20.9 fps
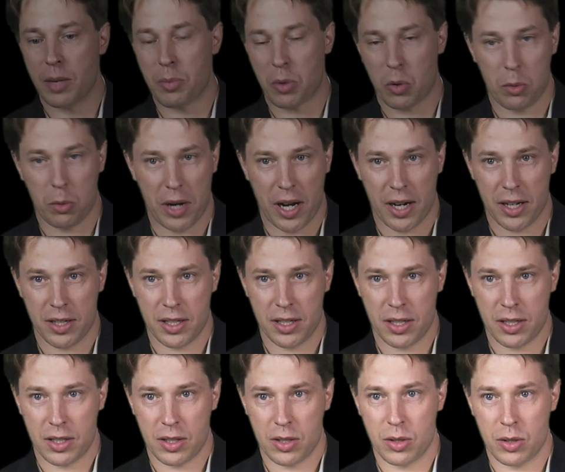I'm a
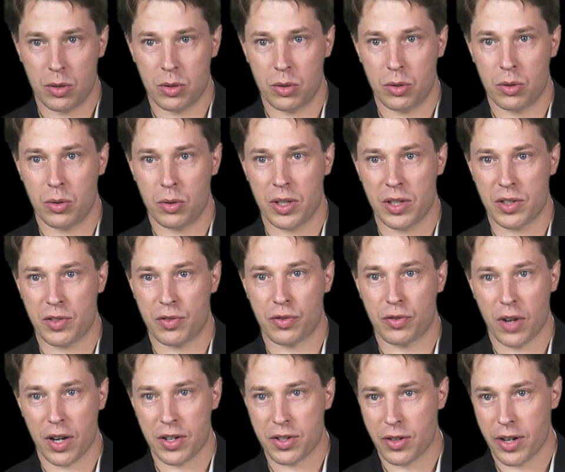roboticist who is
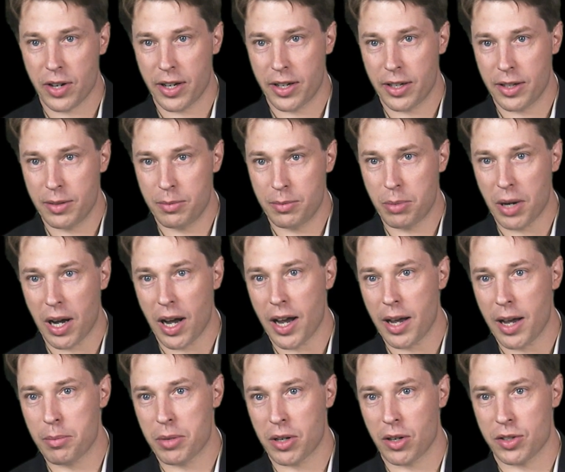frustrated
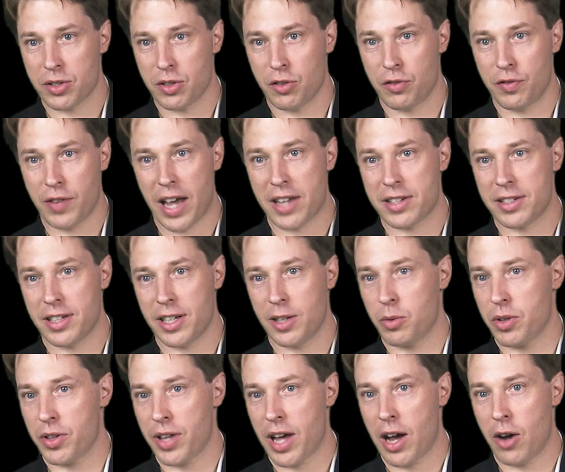by, but also fascinated
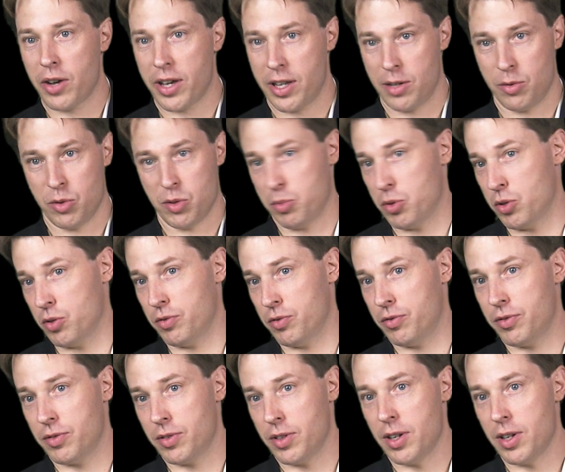with how animals move.